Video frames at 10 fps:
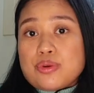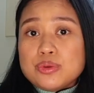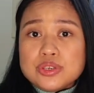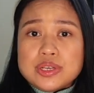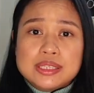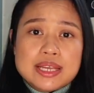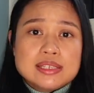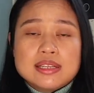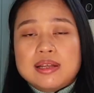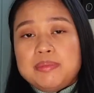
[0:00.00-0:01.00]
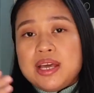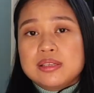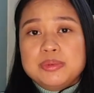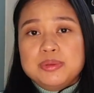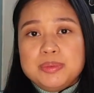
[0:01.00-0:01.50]
a grocery list and that my
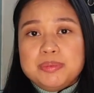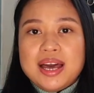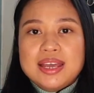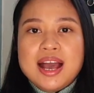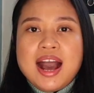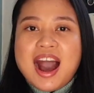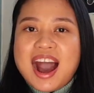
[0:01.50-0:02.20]
husband will buy,